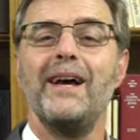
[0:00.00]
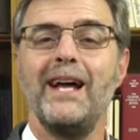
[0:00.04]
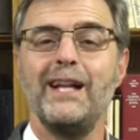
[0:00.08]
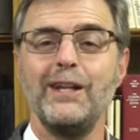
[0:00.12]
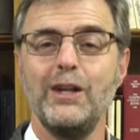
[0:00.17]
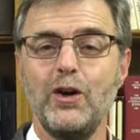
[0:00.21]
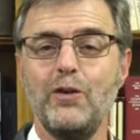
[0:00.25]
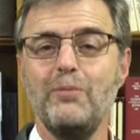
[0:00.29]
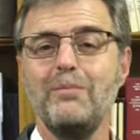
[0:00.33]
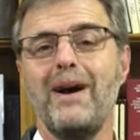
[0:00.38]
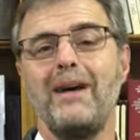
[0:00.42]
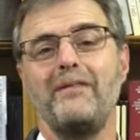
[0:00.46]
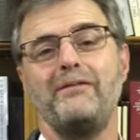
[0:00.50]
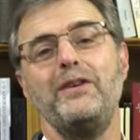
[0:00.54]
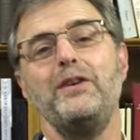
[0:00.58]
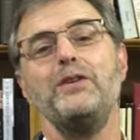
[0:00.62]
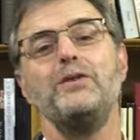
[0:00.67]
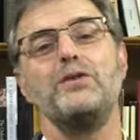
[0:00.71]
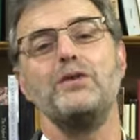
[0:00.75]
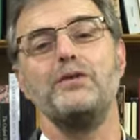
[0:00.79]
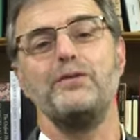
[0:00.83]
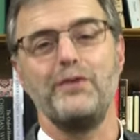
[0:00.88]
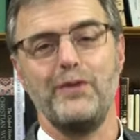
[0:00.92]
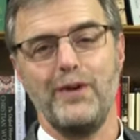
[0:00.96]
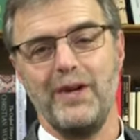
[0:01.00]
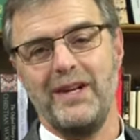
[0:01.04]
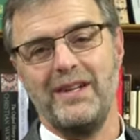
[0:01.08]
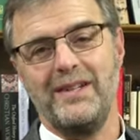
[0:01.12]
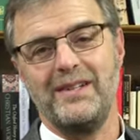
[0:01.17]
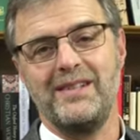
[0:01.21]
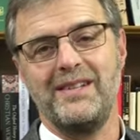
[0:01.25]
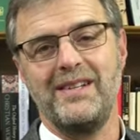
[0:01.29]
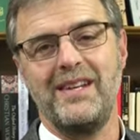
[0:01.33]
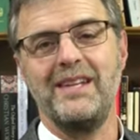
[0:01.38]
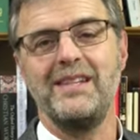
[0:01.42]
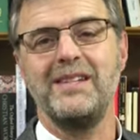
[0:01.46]
Hello, my future
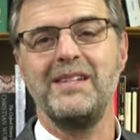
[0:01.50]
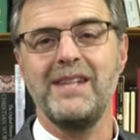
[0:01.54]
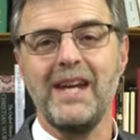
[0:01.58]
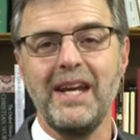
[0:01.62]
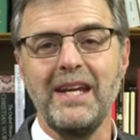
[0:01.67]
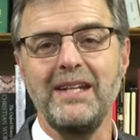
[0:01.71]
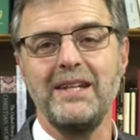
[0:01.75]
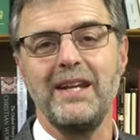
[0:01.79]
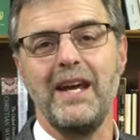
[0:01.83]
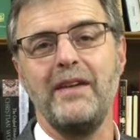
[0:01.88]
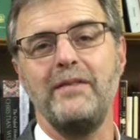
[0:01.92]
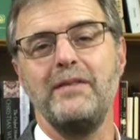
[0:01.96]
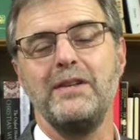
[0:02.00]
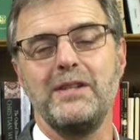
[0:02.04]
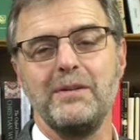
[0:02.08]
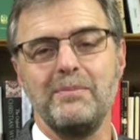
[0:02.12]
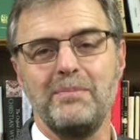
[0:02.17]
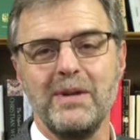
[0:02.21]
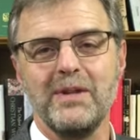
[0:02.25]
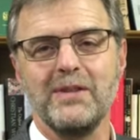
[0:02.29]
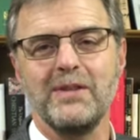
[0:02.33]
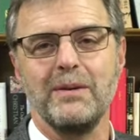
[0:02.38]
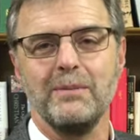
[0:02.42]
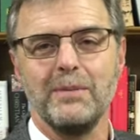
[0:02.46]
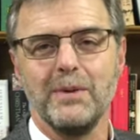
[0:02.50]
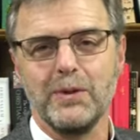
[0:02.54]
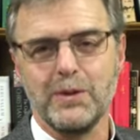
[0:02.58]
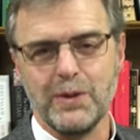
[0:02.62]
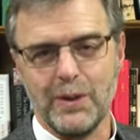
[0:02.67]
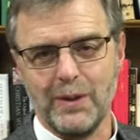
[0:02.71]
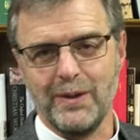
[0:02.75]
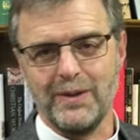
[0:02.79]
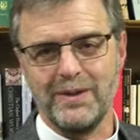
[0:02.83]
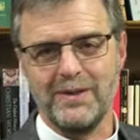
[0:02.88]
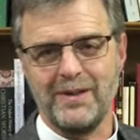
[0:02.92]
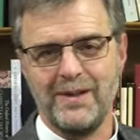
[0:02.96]
friends at St. David's Episcopal
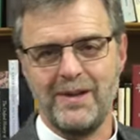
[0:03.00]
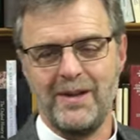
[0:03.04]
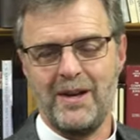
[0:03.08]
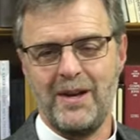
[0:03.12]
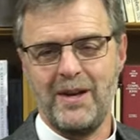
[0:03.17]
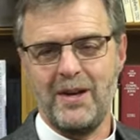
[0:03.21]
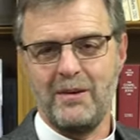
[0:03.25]
Church.